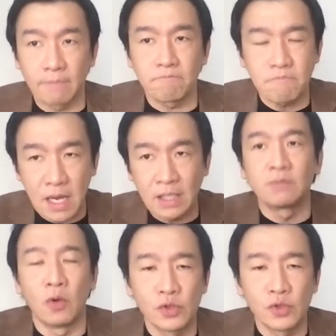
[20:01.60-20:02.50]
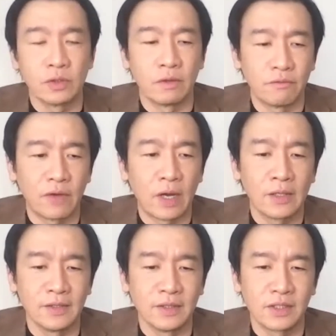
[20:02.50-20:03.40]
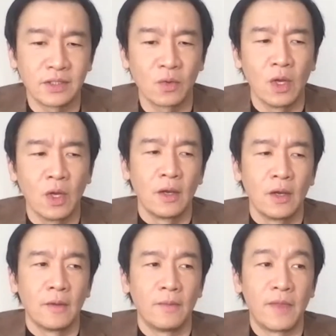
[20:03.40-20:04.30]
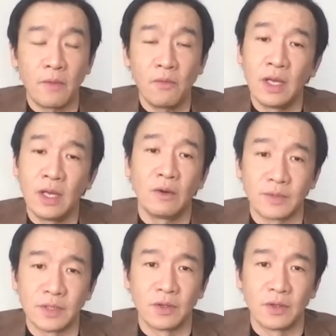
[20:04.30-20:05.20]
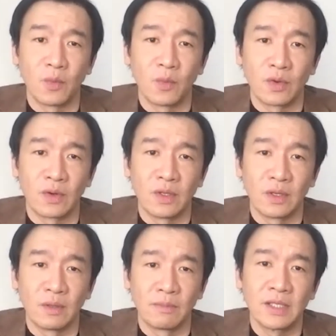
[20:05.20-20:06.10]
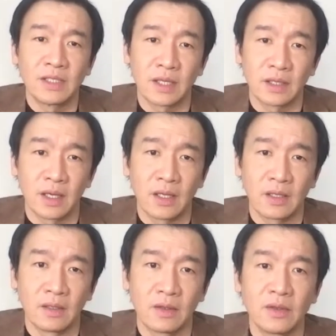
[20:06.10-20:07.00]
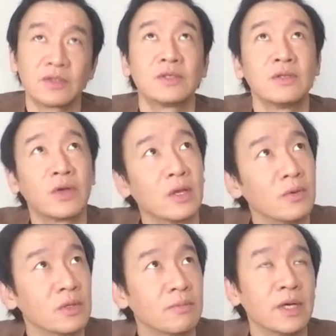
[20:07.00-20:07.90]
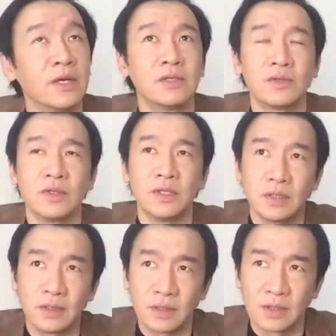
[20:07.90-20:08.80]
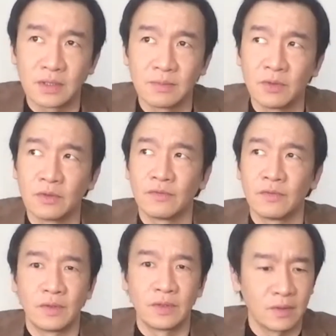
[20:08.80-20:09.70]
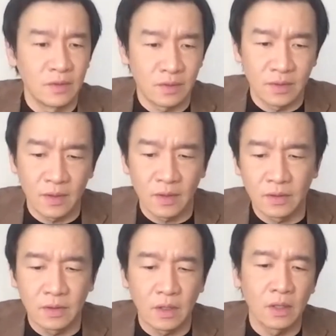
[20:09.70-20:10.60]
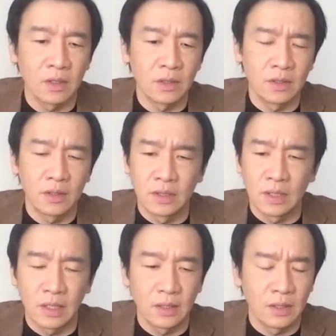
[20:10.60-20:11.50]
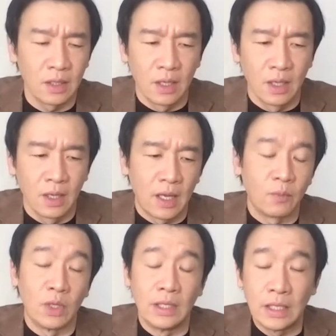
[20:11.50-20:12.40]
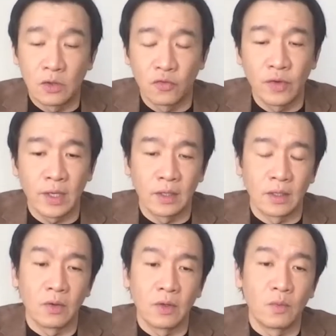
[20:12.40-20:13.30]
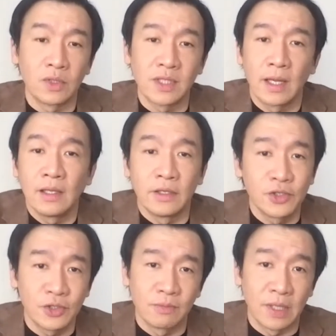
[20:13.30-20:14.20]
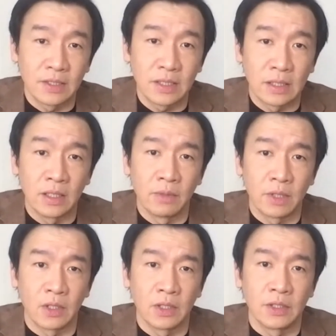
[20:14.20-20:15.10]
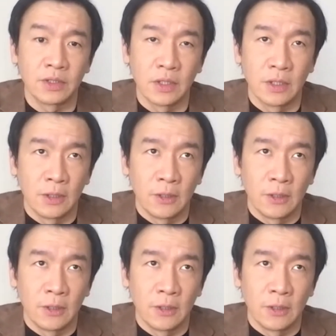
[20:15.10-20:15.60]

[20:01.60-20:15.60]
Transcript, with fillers: that explosion of violence. So that really helps, you know, when you're in a place like that. You know, you're just looking at all the pine trees, and it's beautiful, and you're there at dawn, and and with Leigh Creek, you know, it was hellish basically because